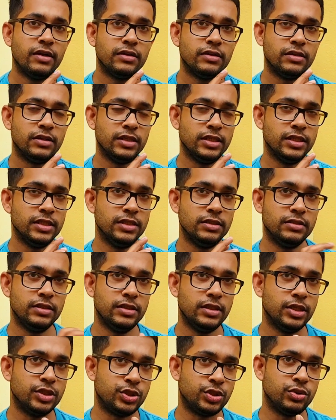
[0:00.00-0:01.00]
the
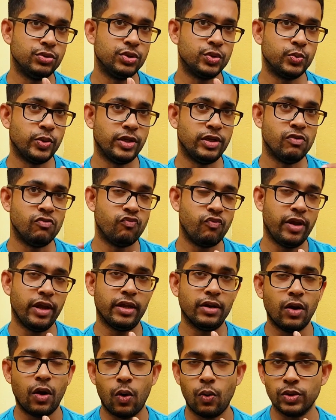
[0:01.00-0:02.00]
issues with the
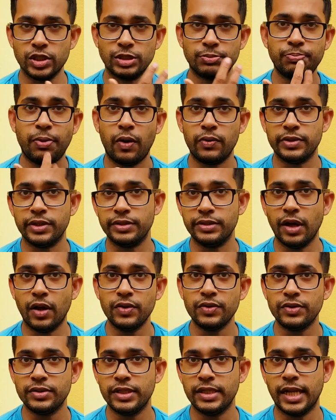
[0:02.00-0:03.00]
rain always pounding
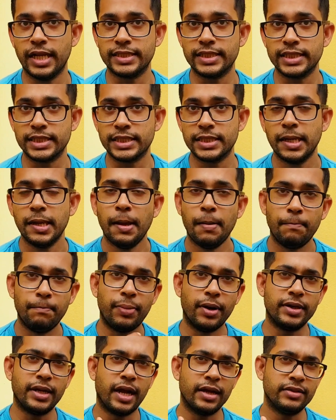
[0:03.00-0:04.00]
down on the lettuce.
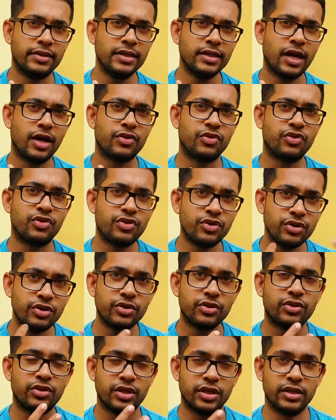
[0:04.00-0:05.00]
But I think a
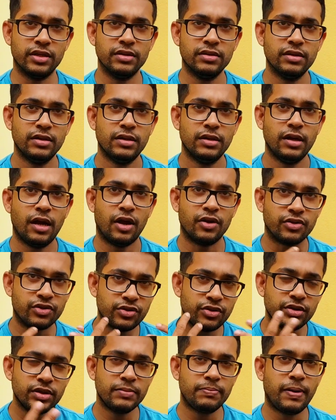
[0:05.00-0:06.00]

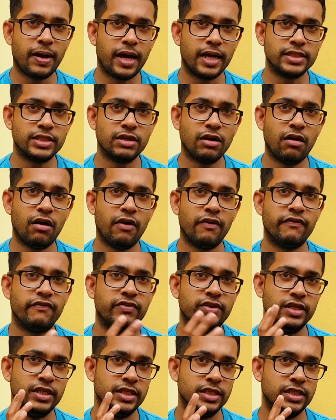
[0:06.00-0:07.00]
third part of
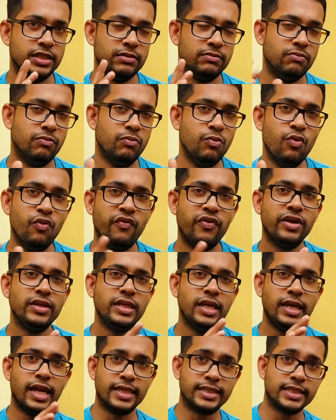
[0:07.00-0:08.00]
the moving
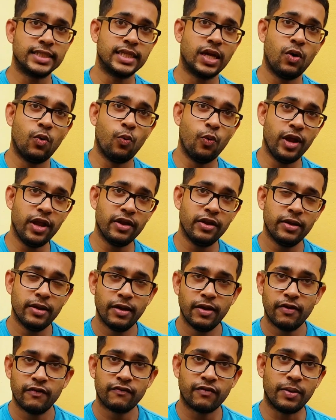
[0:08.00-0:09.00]
the lettuce away
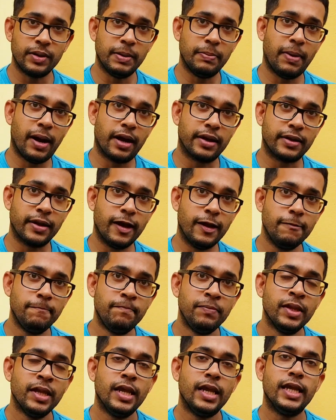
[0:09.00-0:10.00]
from the backyard
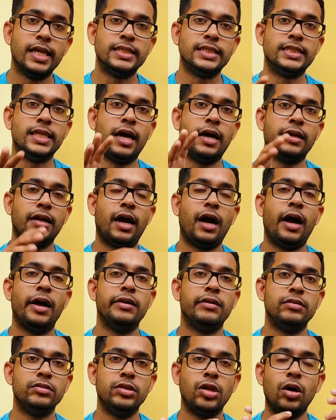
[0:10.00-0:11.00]
is that I
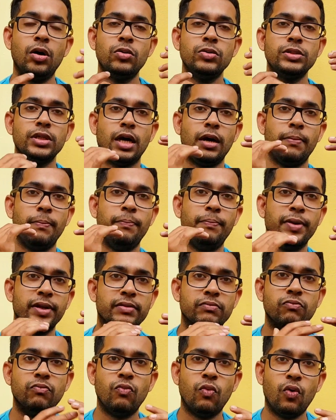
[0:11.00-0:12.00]
allowed a bit
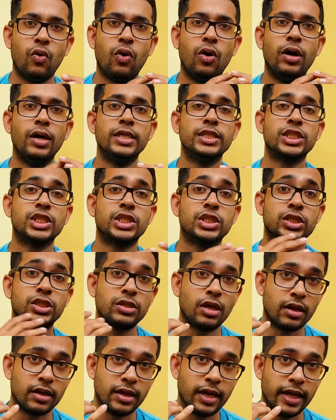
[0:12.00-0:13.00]
more
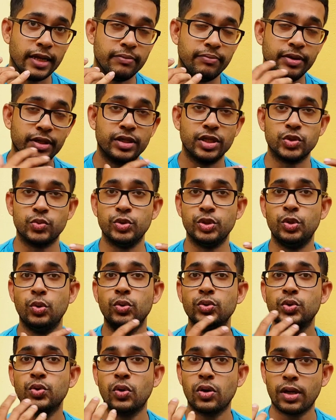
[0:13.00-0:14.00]
sunlight, because we
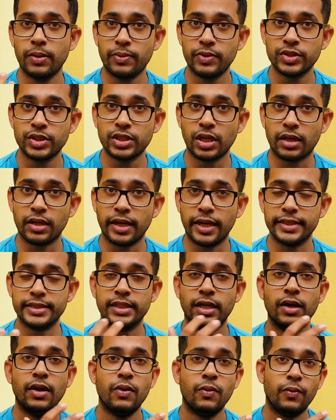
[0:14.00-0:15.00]
don't talk about sunlight
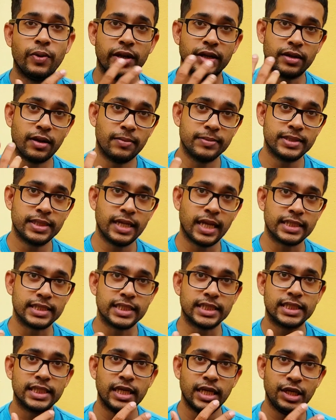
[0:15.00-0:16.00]
when it comes to
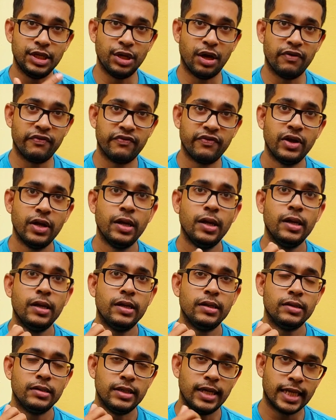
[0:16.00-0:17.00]
lettuce enough.
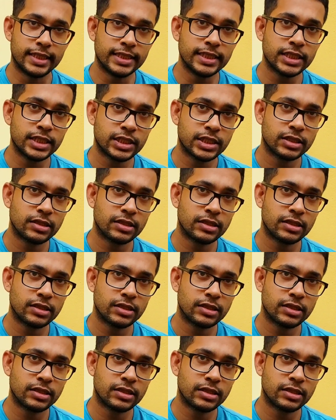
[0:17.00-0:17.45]
Lettuce